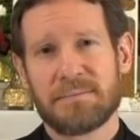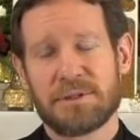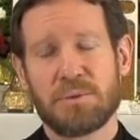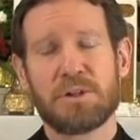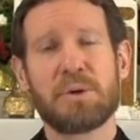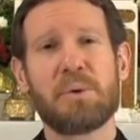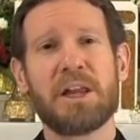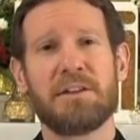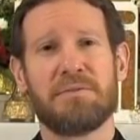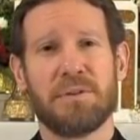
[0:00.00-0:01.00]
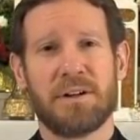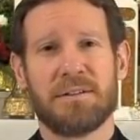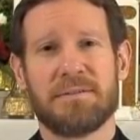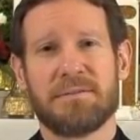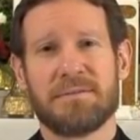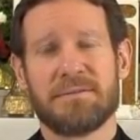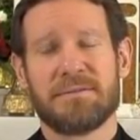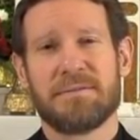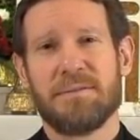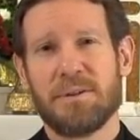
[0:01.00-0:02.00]
So, what are we waiting for?
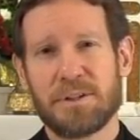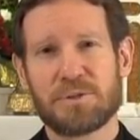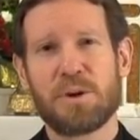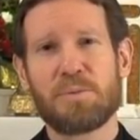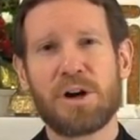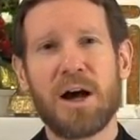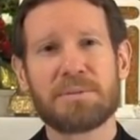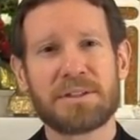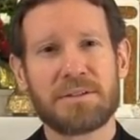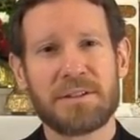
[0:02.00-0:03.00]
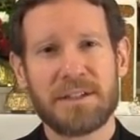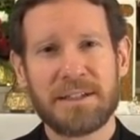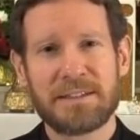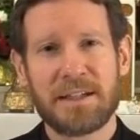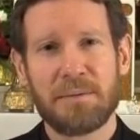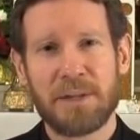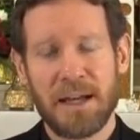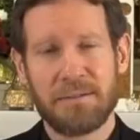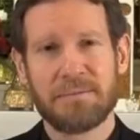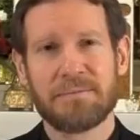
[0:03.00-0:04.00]
Well, there's one more obstacle that needs to come down.